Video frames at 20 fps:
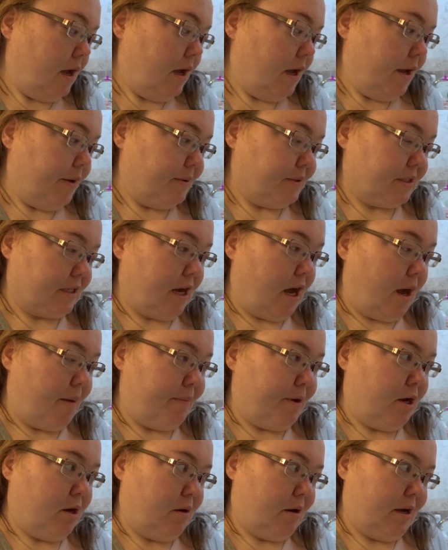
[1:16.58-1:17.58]
it was a
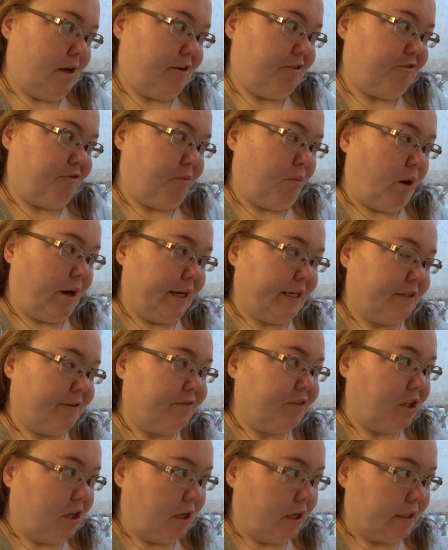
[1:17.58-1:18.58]
combo of wanting to
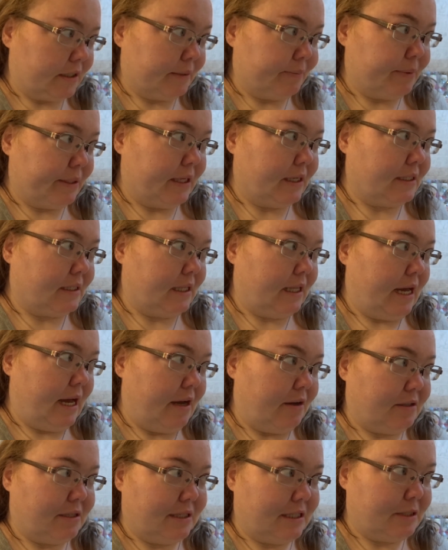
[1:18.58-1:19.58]
vlog because of the
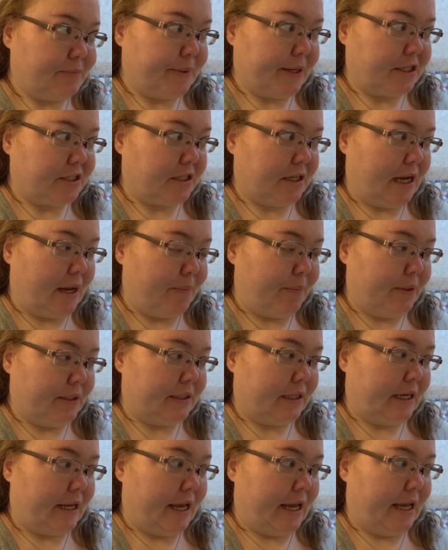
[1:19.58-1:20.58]
house inspection
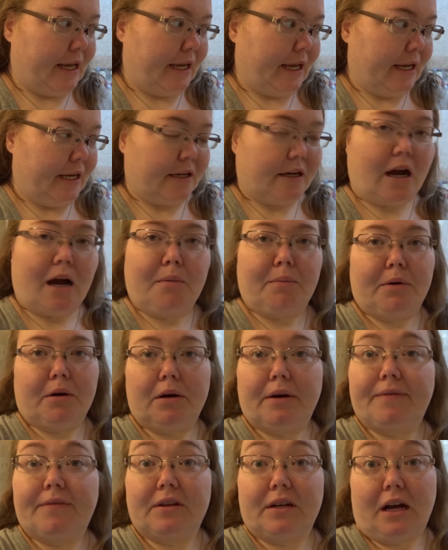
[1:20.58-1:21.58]
happening today and a
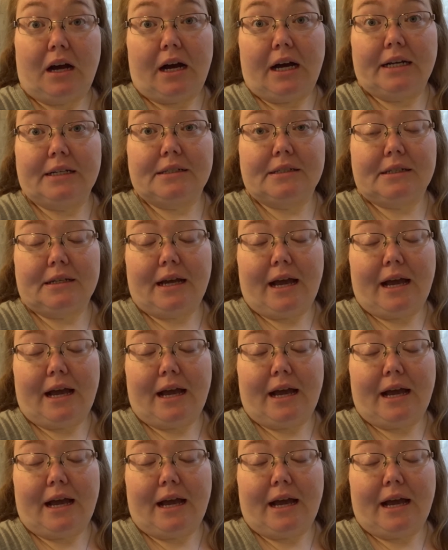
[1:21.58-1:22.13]
combo of not